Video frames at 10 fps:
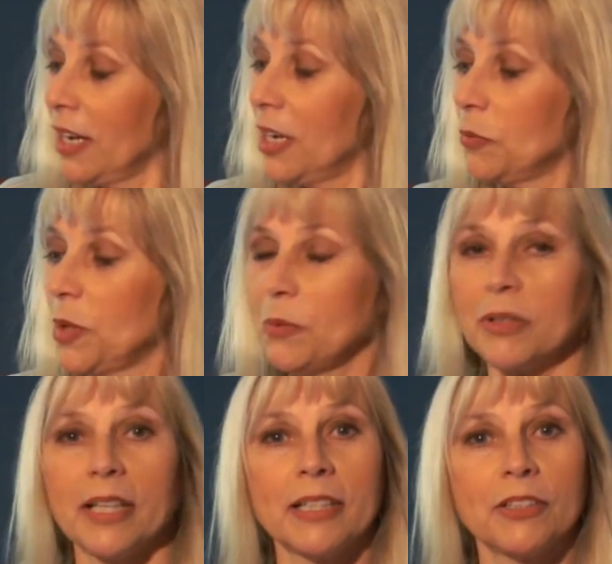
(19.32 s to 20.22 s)
And we
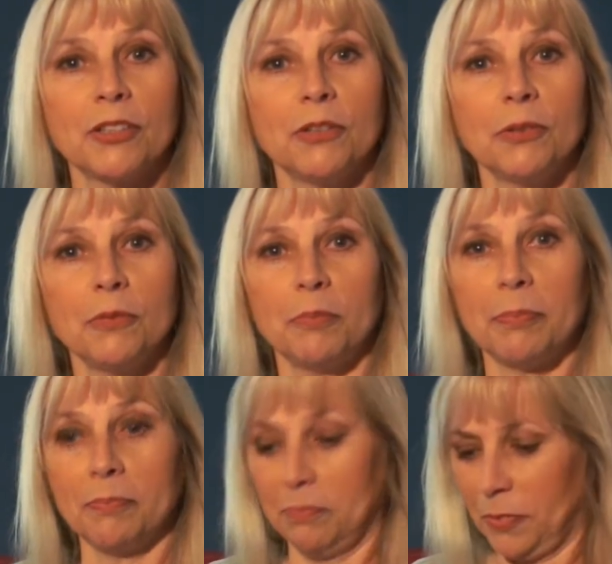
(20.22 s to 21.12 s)
would like to
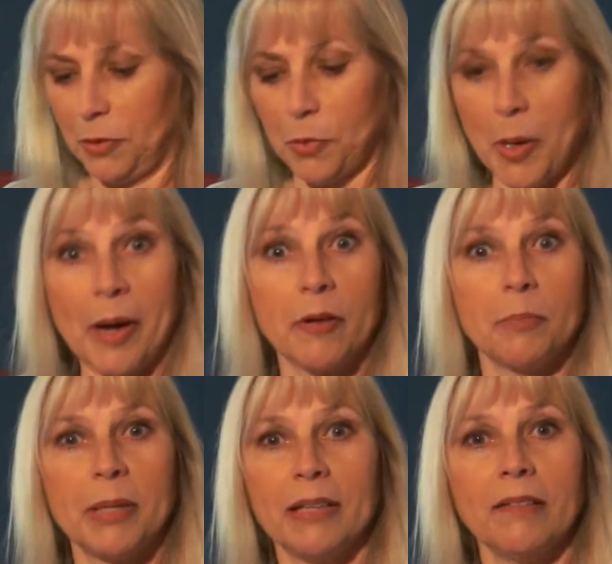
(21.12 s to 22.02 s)
throw out a
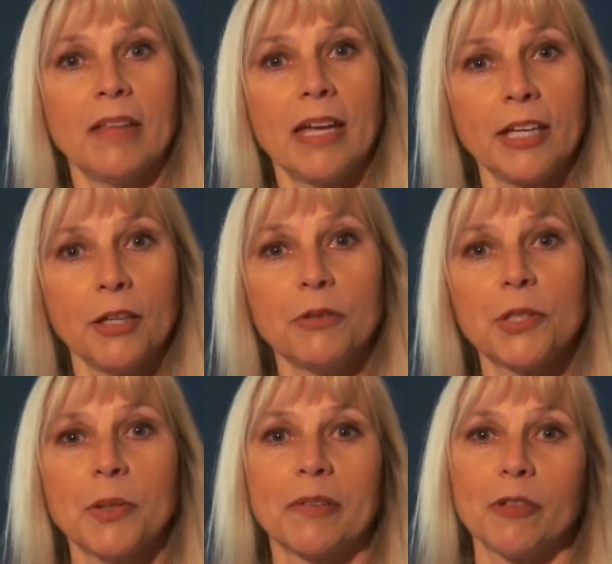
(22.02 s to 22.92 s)
big thank you
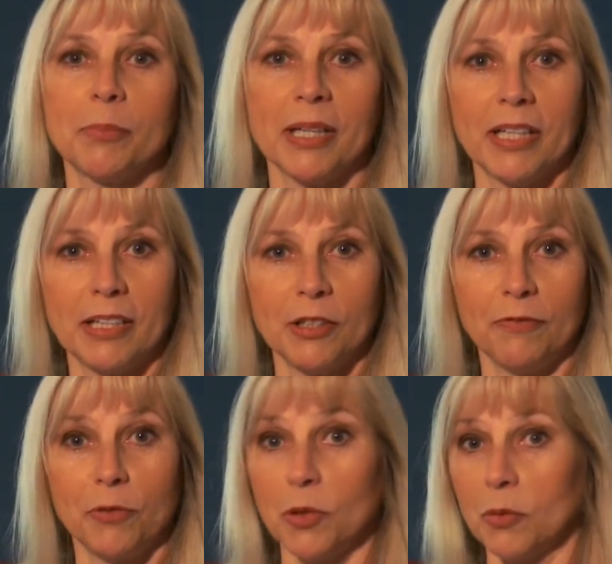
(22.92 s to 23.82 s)
to everybody
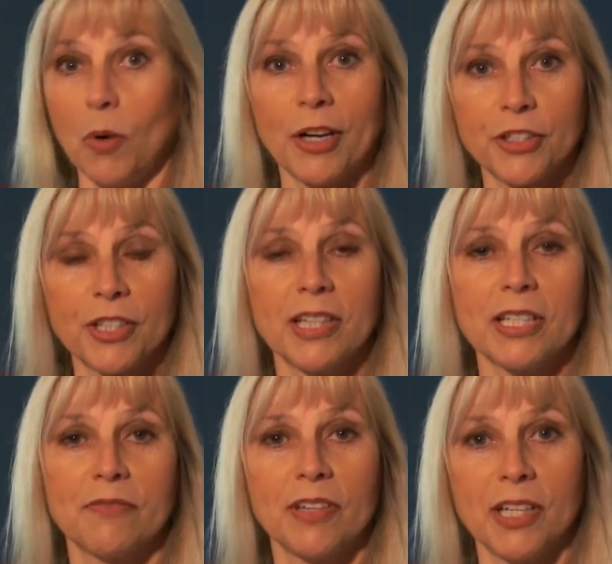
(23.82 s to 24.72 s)
for watching
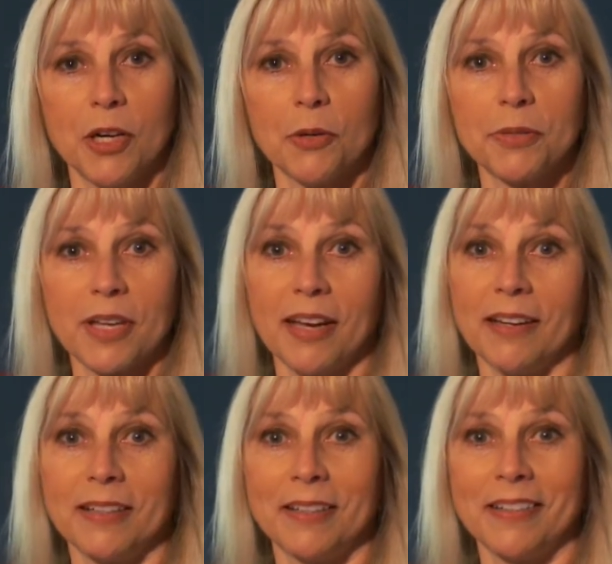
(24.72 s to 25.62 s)
these videos,
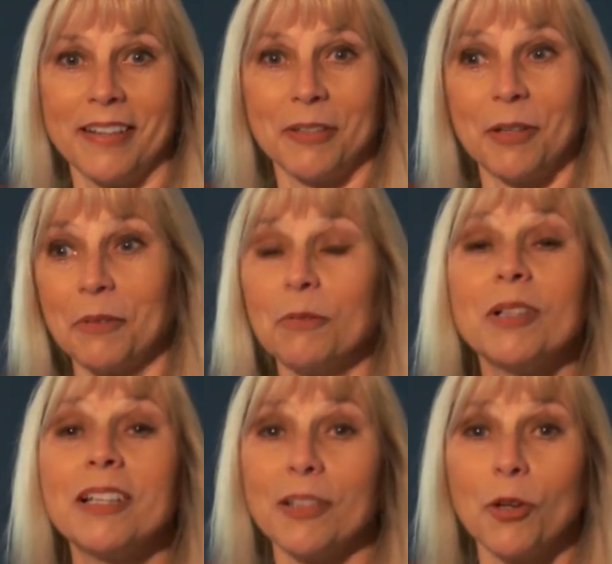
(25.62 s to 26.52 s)
and I
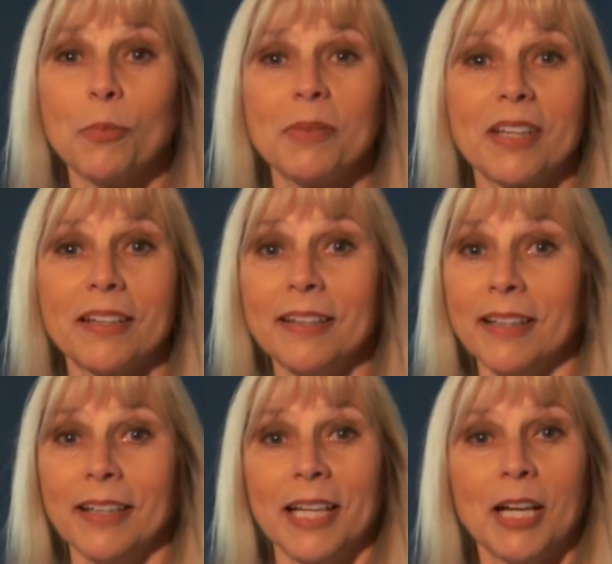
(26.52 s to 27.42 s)
really hope that
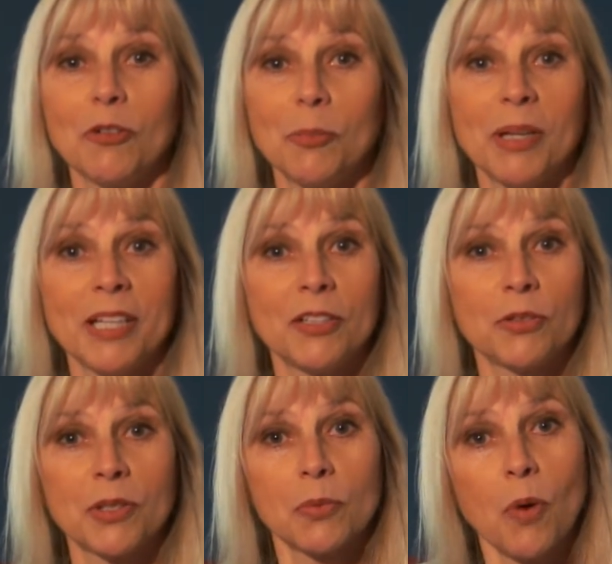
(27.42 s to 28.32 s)
everybody
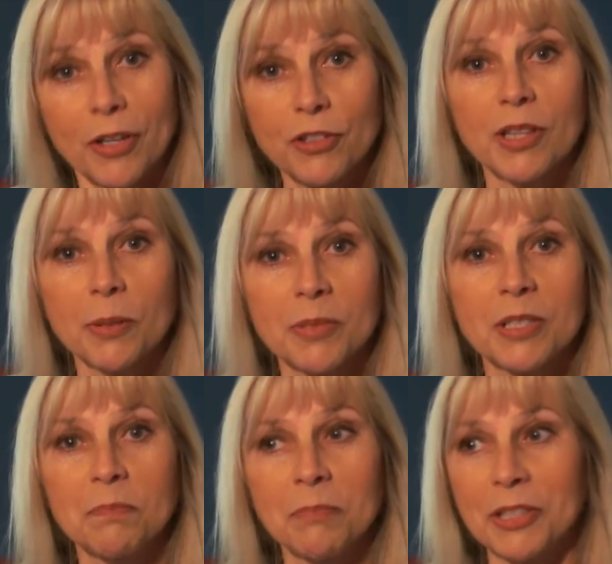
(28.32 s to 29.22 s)
enjoys watching them
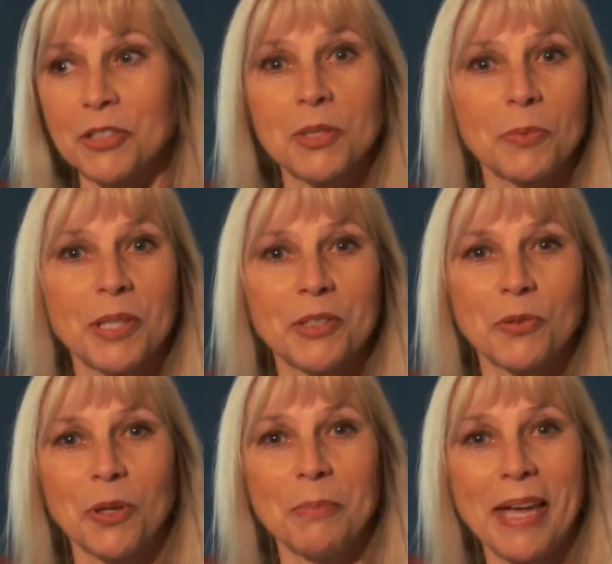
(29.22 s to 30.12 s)
as much as we
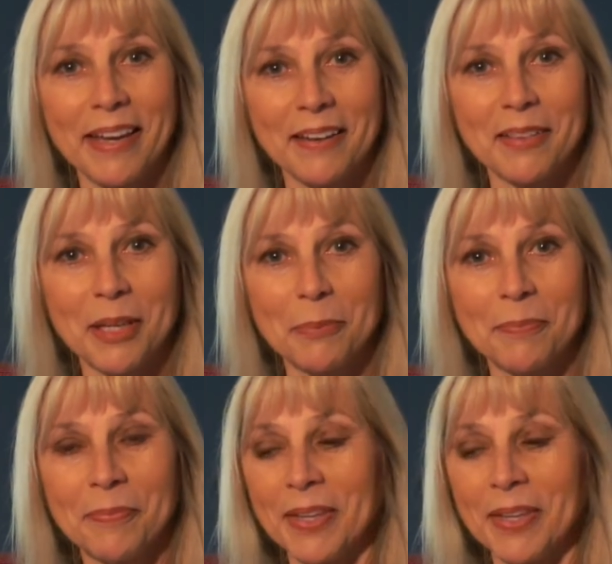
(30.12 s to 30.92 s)
enjoy making them.